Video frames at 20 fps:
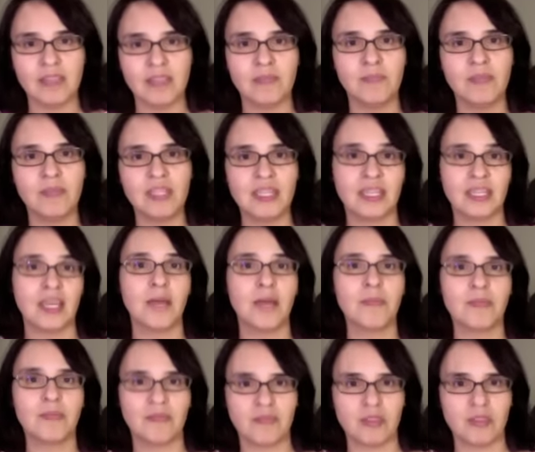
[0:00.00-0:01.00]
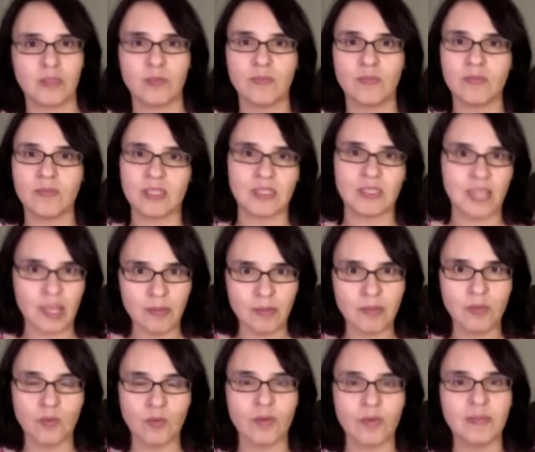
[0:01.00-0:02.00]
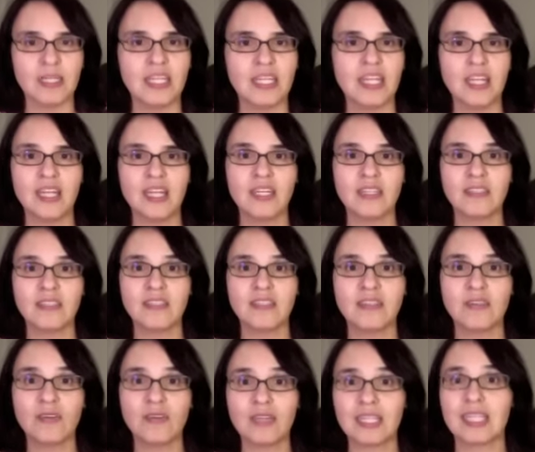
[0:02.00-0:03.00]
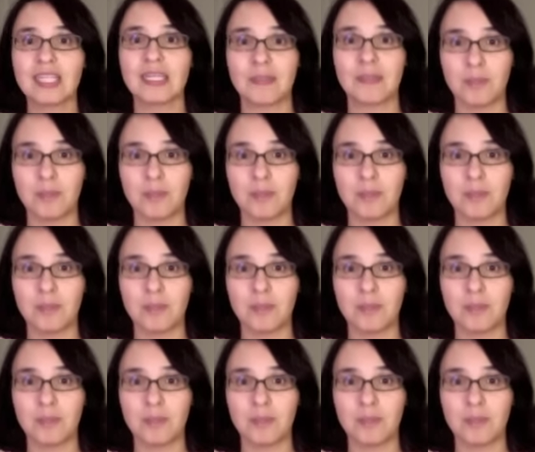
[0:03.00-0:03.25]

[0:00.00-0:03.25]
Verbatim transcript: the beating up of this disabled woman, is certainly a